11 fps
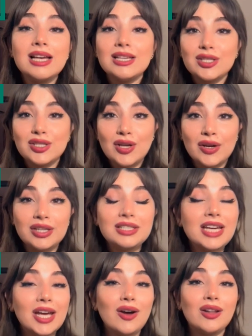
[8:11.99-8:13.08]
So
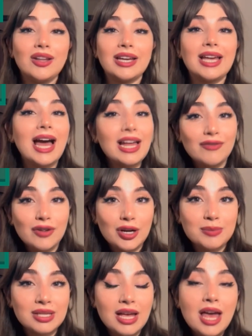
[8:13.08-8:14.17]
they are like adverbs,